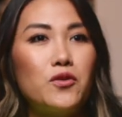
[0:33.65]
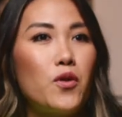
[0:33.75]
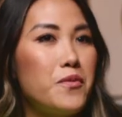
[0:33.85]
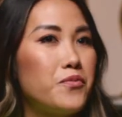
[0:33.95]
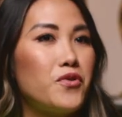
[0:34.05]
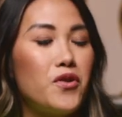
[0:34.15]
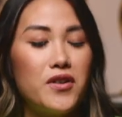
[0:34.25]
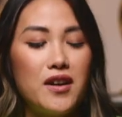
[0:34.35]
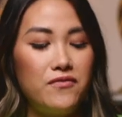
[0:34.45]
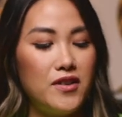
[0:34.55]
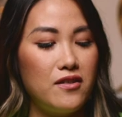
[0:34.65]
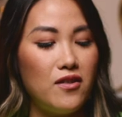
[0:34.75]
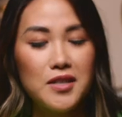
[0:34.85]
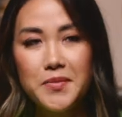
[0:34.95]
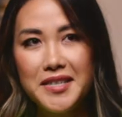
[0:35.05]
Quite broad. I've done
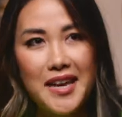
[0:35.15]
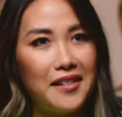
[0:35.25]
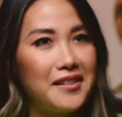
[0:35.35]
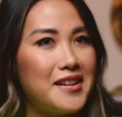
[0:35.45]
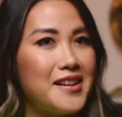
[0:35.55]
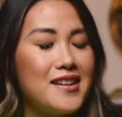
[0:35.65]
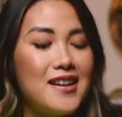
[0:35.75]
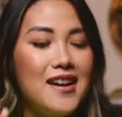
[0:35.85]
hospitality.